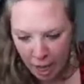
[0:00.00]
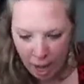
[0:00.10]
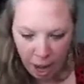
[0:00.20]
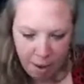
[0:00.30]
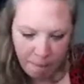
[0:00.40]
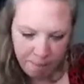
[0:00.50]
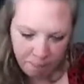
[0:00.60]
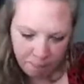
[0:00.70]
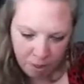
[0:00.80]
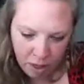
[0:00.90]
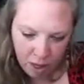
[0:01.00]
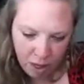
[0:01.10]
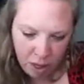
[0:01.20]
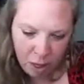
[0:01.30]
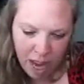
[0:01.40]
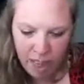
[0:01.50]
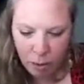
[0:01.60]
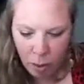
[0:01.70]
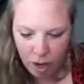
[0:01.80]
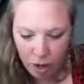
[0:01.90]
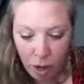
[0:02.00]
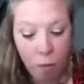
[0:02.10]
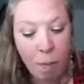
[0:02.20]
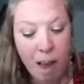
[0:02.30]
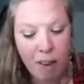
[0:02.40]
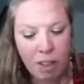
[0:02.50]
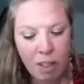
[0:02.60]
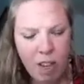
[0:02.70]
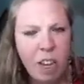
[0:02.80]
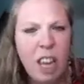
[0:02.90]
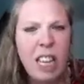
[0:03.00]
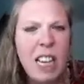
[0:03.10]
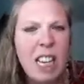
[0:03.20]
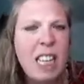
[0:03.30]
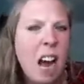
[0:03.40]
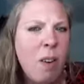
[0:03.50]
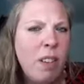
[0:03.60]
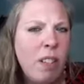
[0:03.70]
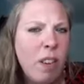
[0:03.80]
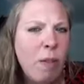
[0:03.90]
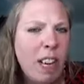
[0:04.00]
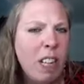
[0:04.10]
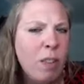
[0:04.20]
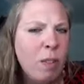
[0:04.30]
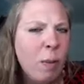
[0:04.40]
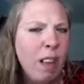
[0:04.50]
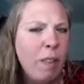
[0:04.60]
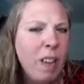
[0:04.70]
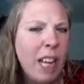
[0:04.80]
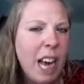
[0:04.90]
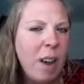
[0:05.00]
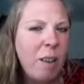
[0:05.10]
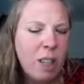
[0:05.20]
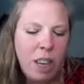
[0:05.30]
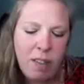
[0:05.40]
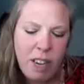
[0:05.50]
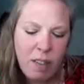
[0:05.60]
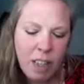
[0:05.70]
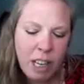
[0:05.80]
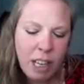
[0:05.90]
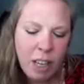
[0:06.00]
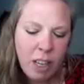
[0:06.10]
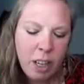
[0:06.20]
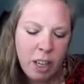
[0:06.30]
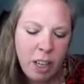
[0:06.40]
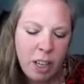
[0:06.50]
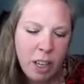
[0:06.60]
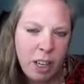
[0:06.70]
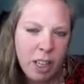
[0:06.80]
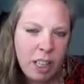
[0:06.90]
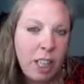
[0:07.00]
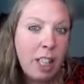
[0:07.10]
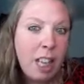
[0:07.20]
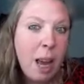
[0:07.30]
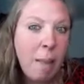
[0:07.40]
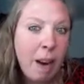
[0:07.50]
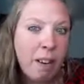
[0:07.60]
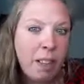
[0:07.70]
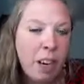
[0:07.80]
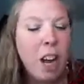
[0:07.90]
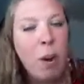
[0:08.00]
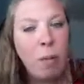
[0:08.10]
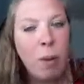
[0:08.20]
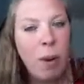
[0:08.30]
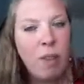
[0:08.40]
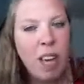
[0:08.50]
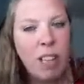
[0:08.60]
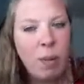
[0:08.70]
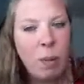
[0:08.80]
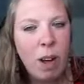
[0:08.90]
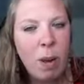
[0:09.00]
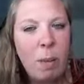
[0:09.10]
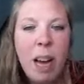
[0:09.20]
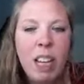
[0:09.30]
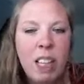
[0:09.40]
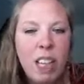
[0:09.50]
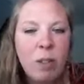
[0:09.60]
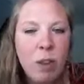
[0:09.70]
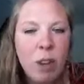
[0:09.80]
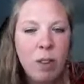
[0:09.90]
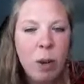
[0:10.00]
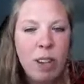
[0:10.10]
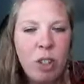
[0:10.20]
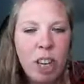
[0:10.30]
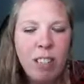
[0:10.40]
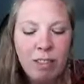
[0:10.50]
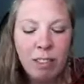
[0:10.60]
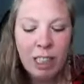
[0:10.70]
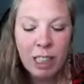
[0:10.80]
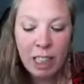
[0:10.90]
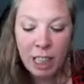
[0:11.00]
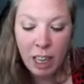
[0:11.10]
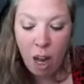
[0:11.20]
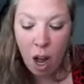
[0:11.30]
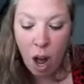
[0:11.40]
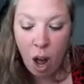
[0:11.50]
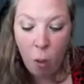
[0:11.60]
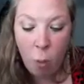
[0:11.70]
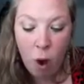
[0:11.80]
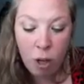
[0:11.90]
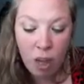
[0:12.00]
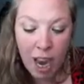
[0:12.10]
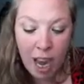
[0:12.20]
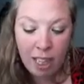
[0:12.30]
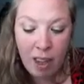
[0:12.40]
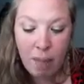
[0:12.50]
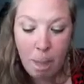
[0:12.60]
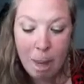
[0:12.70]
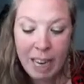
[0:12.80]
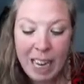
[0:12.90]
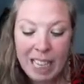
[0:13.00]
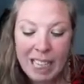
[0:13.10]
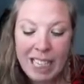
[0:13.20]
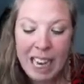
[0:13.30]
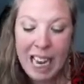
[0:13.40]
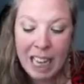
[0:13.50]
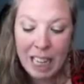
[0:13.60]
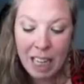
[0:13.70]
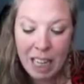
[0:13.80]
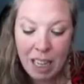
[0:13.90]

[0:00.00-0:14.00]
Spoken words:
So next question from Harrison. I think, is Harrison a regular as well? I feel like Harrison, is it the same Harrison? I hope so. If it is, welcome back and thanks for another question. What sharks have the biggest teeth?